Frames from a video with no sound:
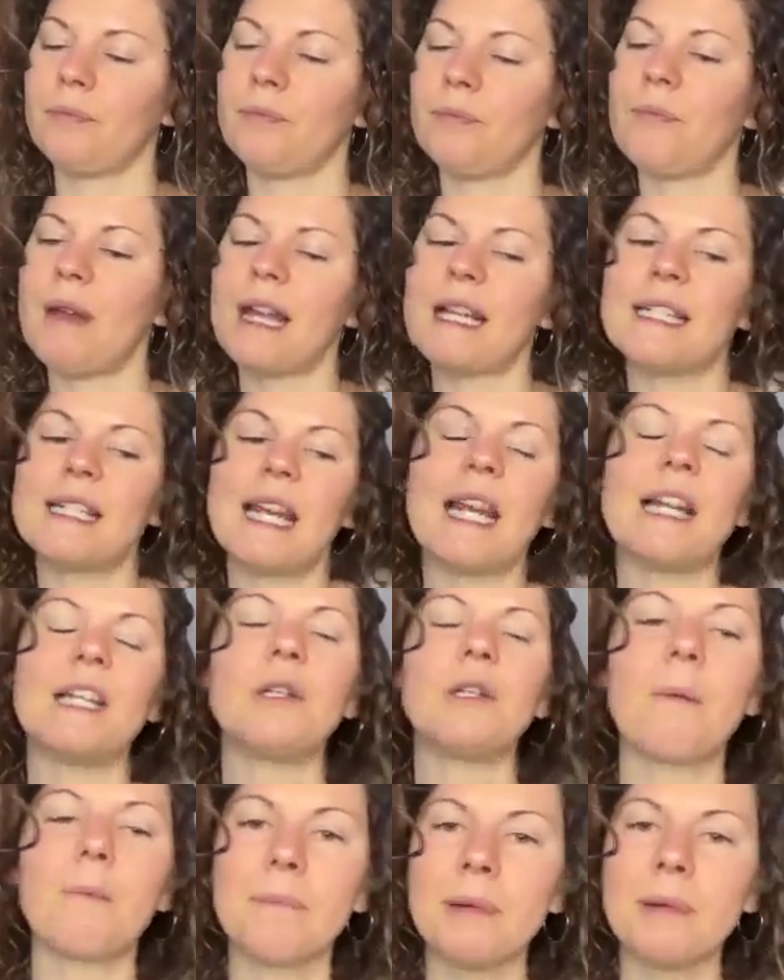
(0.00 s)

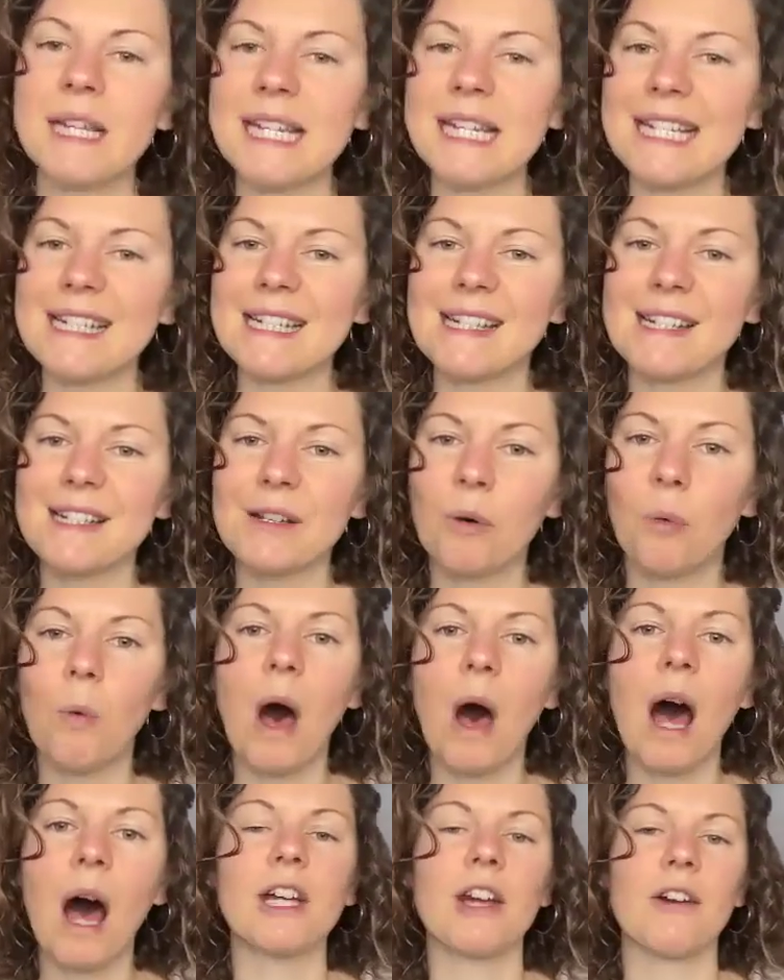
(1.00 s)
maintain your peace
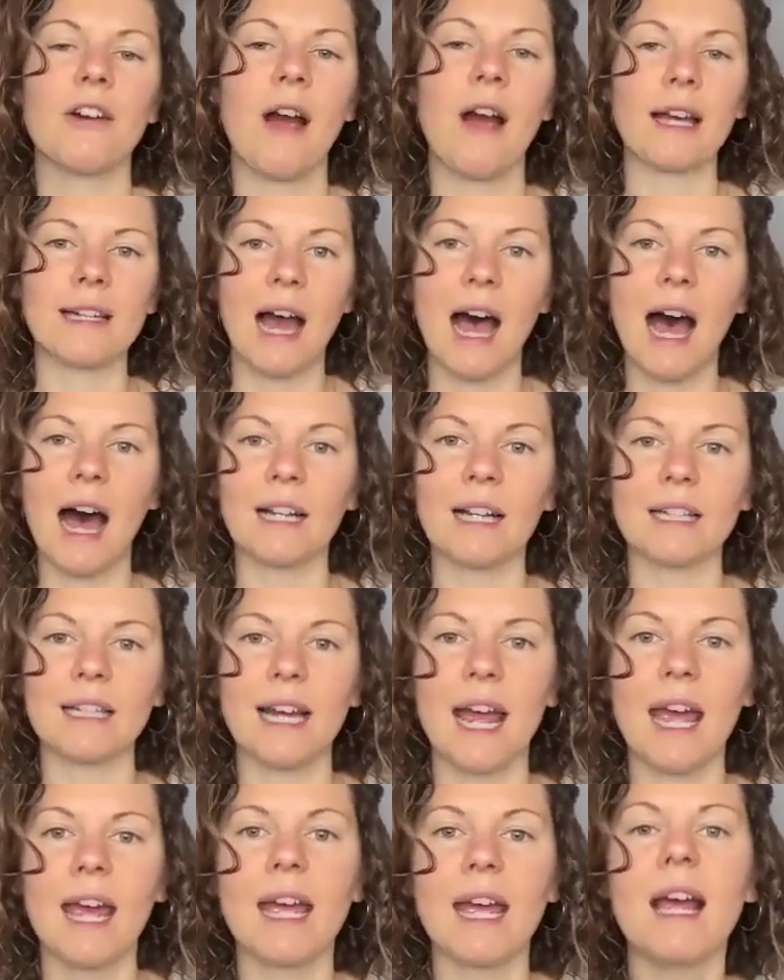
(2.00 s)
while you're on
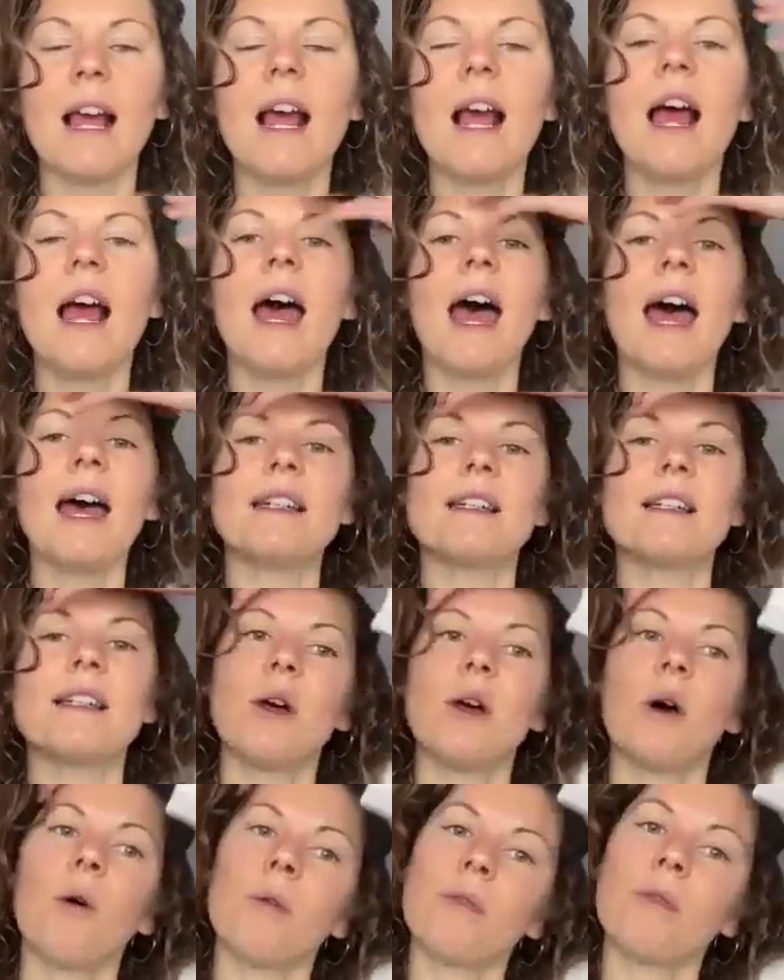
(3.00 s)
holiday? And
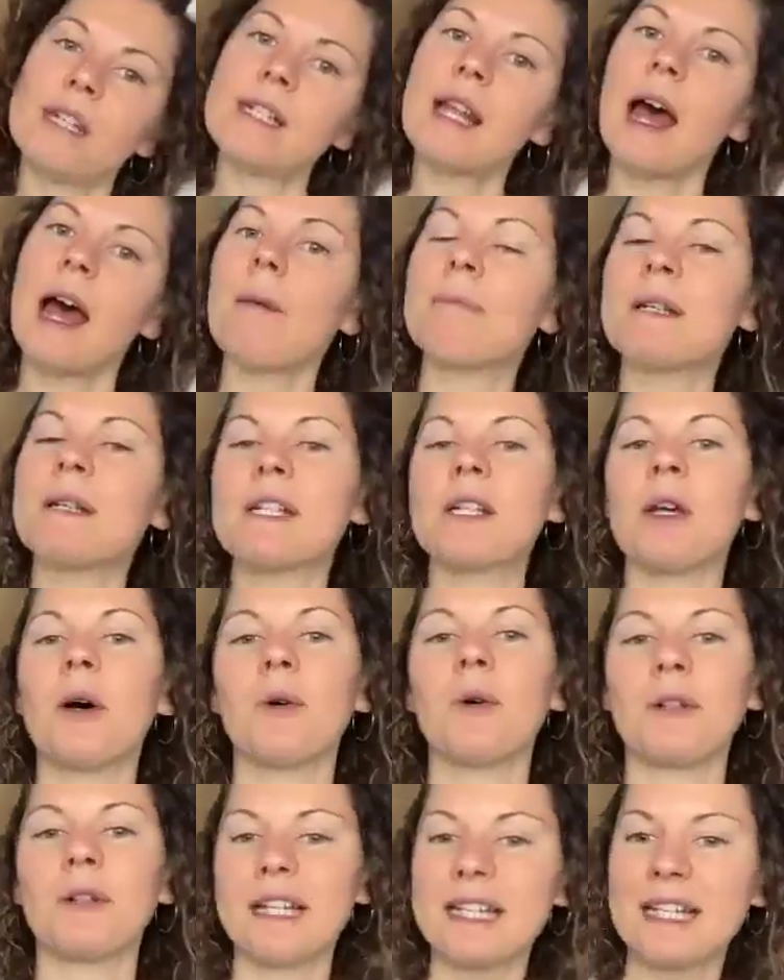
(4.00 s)
so this
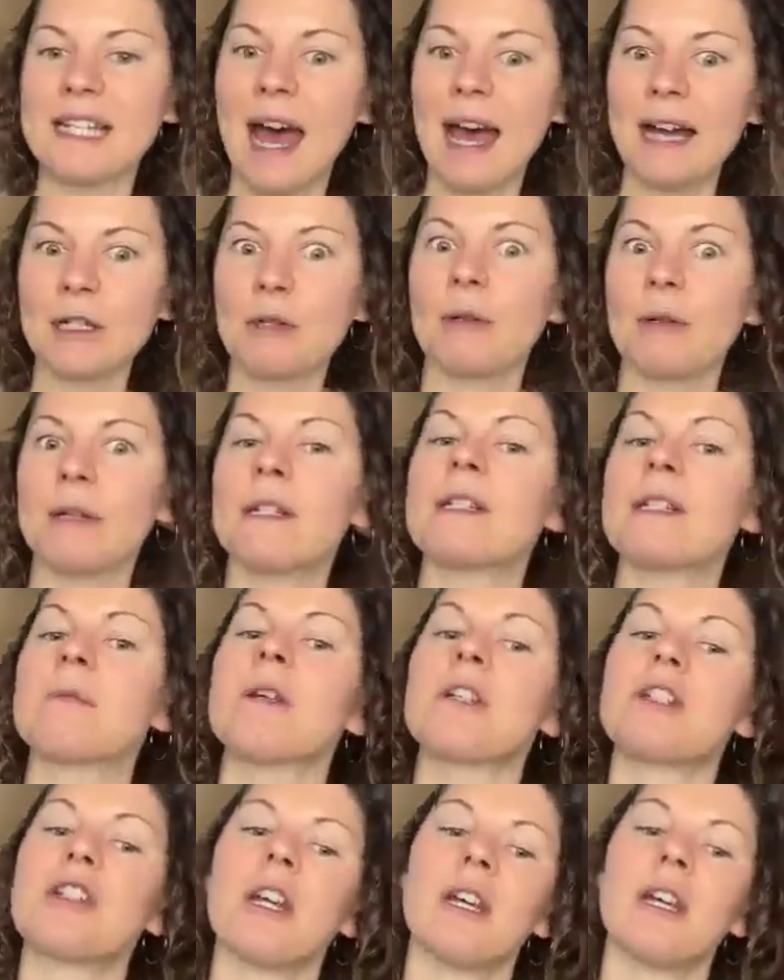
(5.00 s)
episode is that
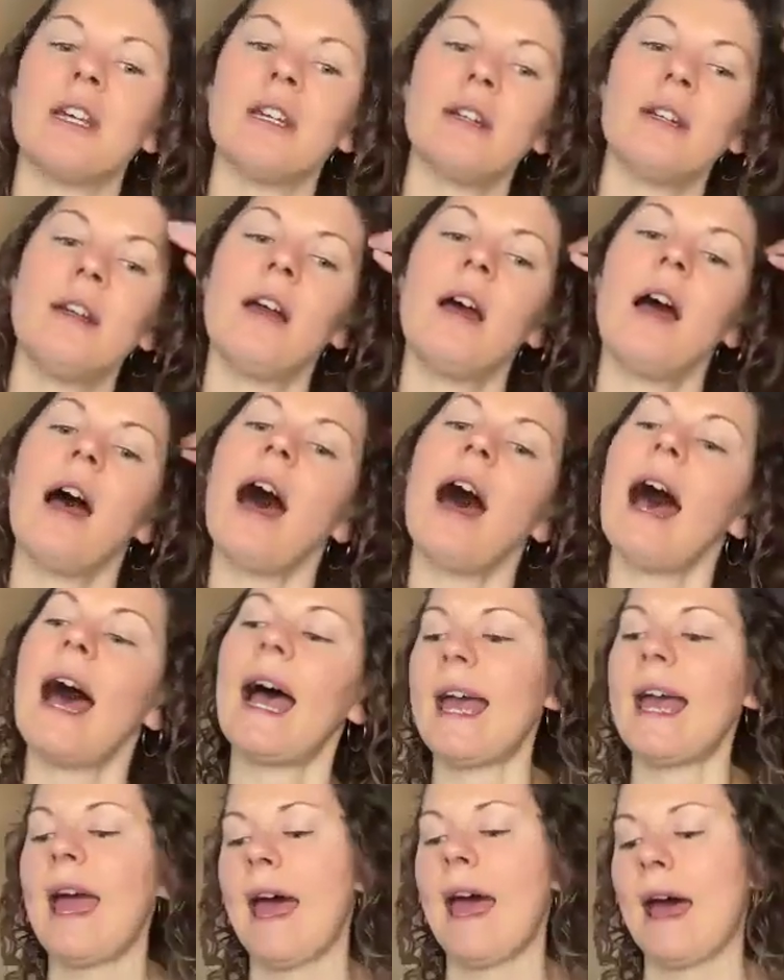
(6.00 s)
transmission.
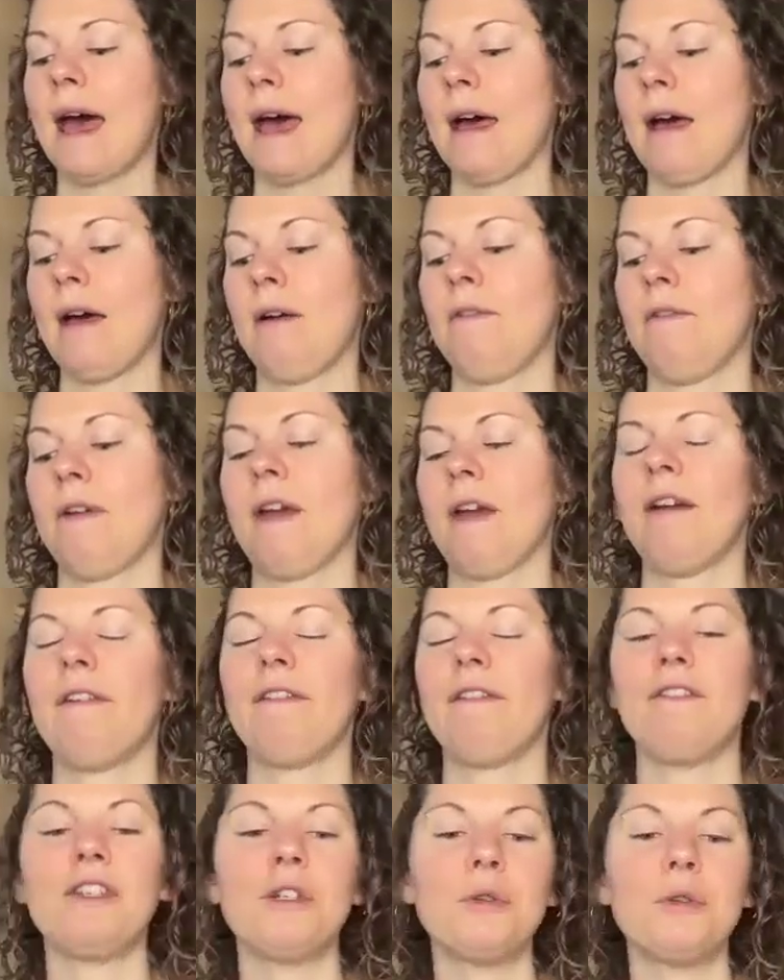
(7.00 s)
I have a
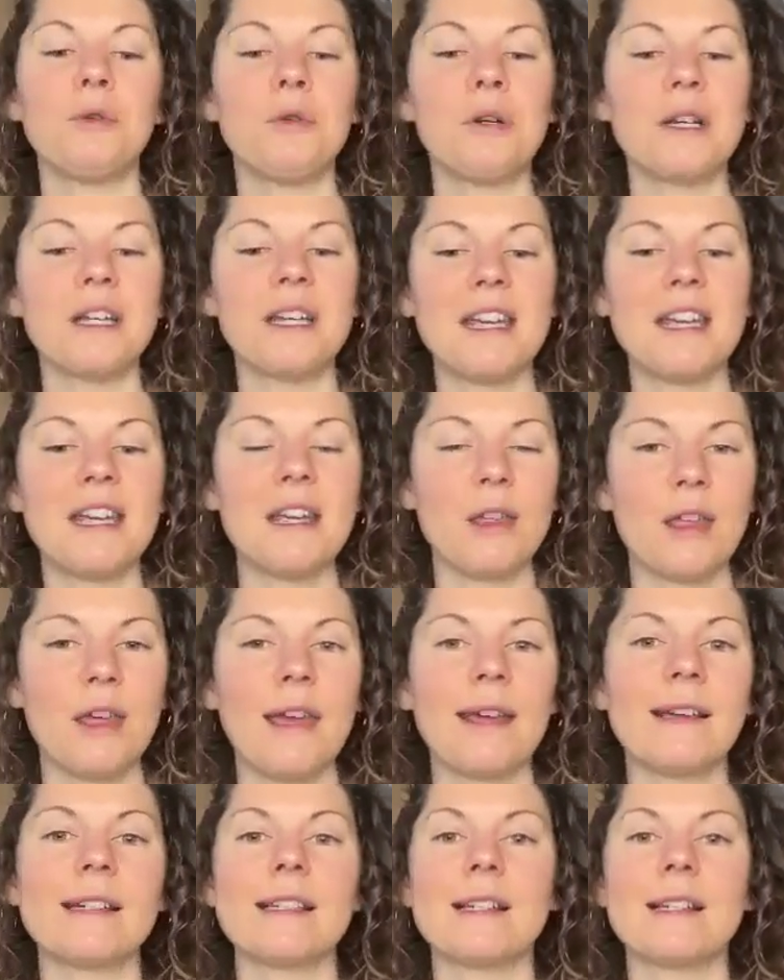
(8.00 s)
few key
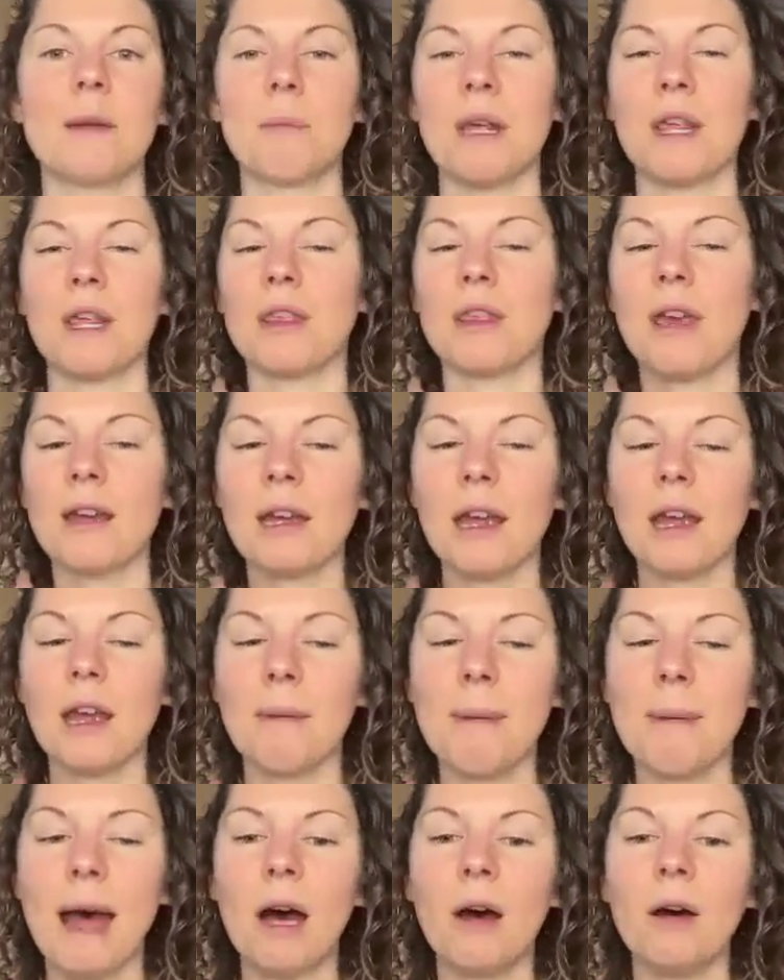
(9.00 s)
things to be thinking
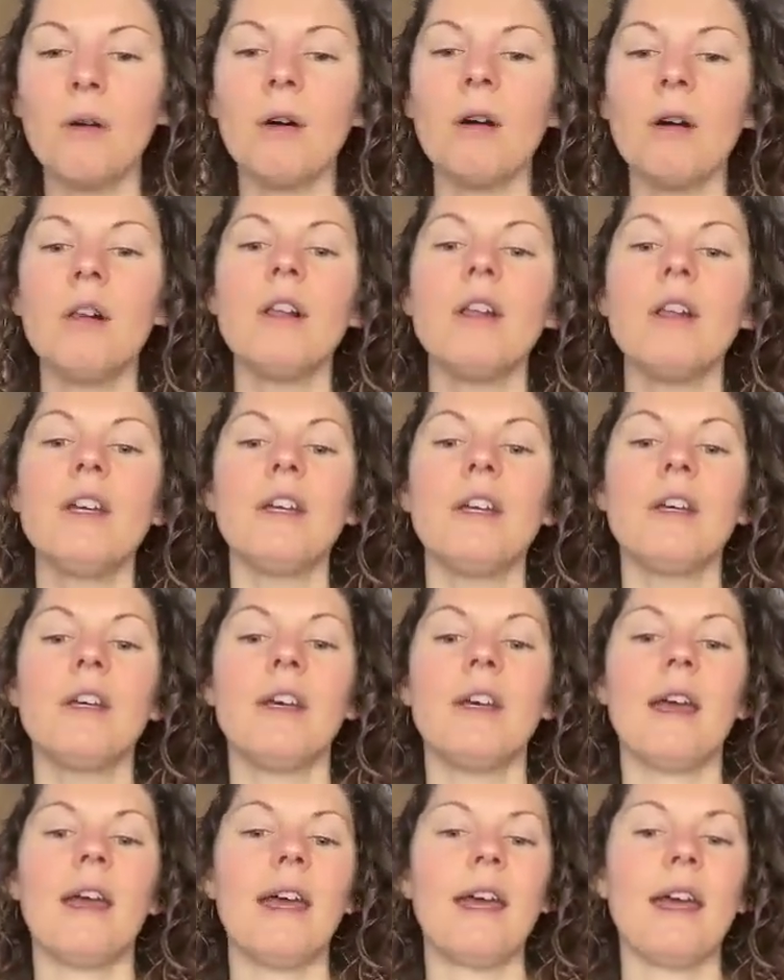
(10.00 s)
about,
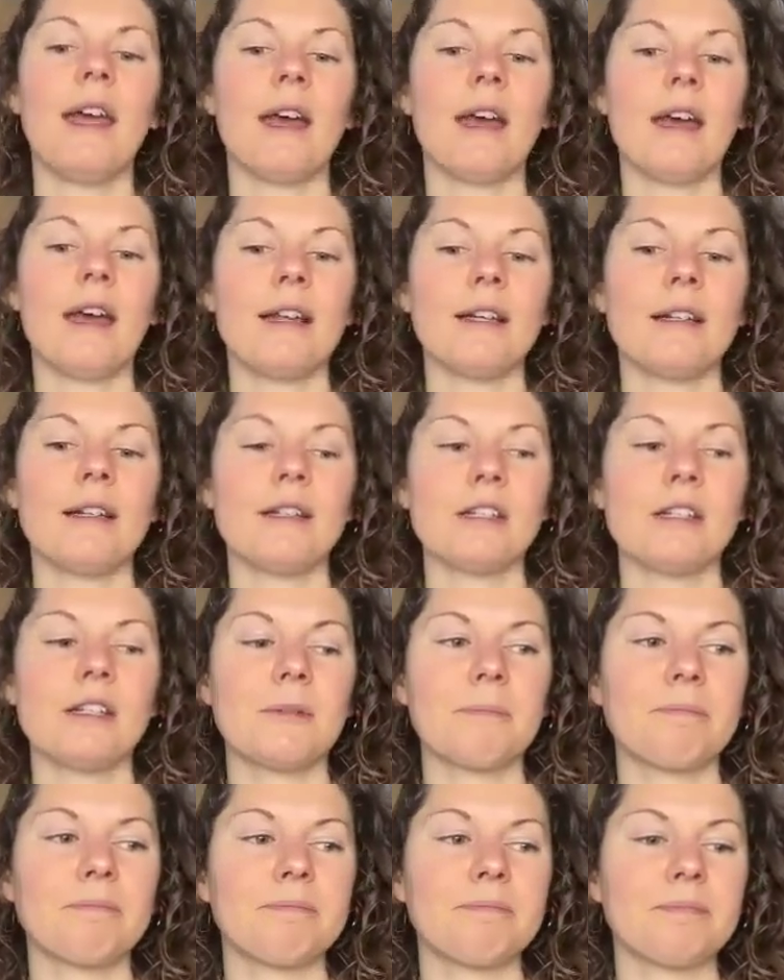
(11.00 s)

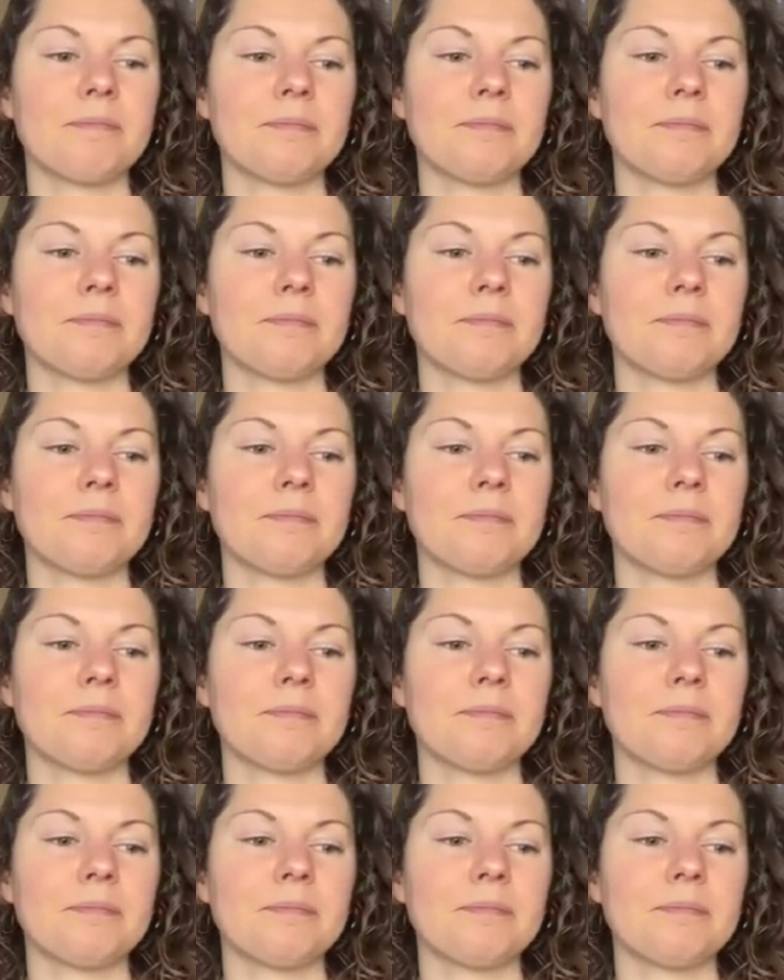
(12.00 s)
and